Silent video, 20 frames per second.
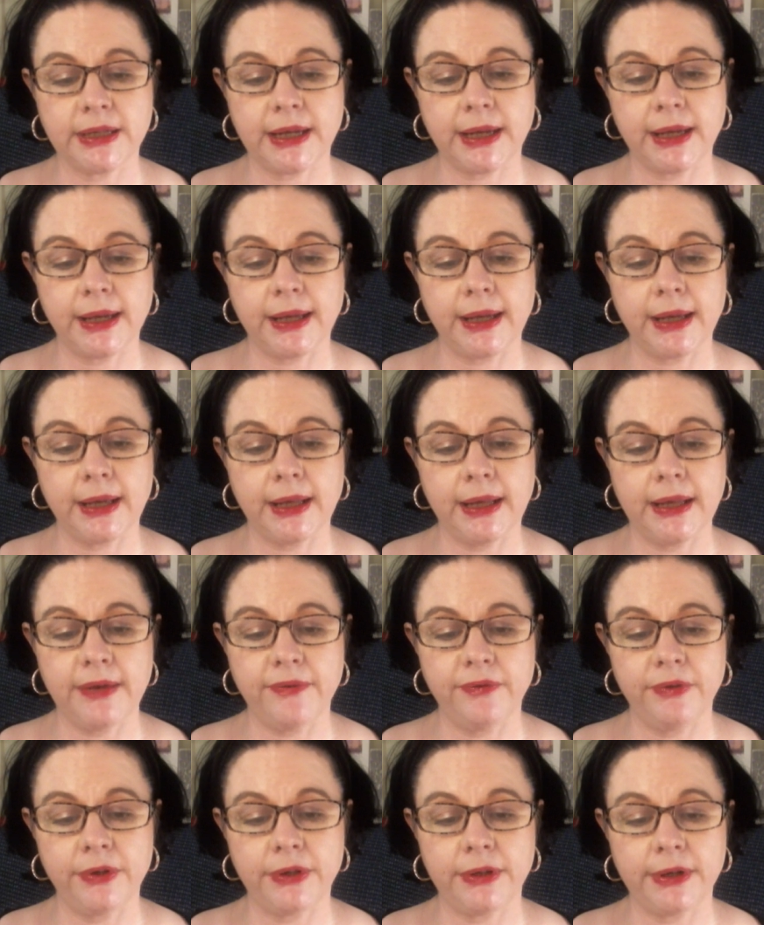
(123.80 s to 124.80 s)
day
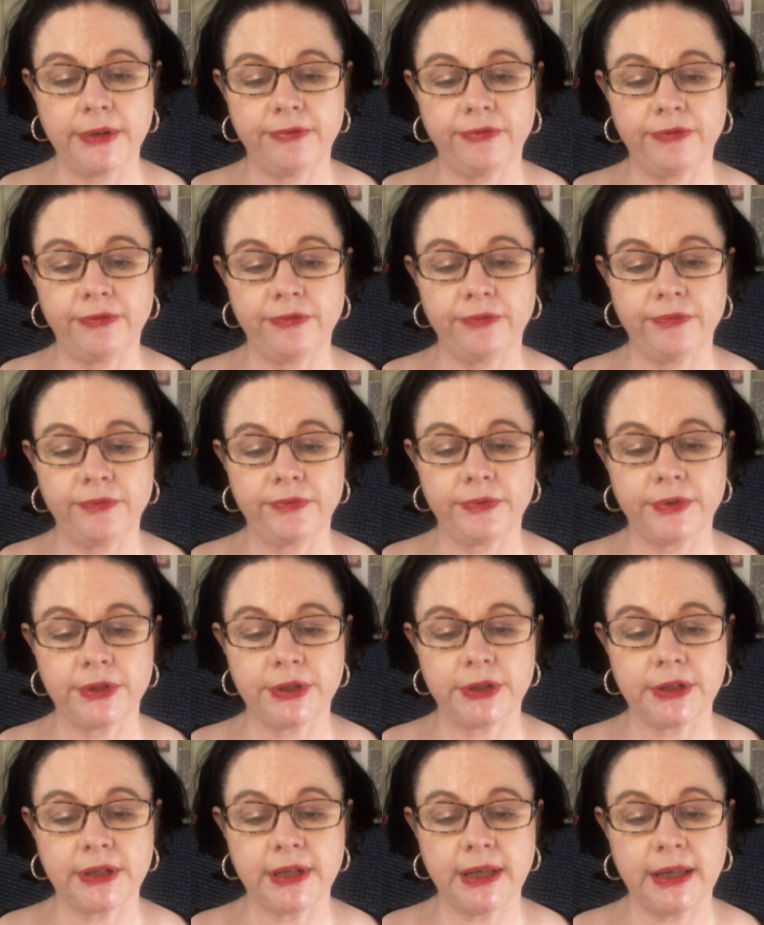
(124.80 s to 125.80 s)
11
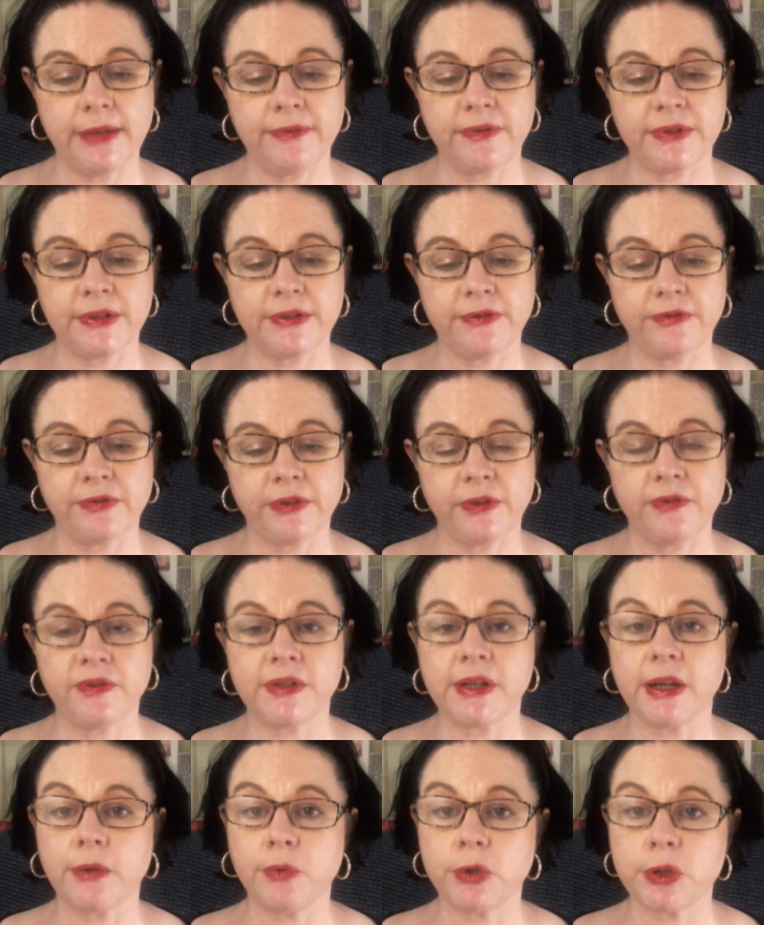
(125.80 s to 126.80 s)
to 15,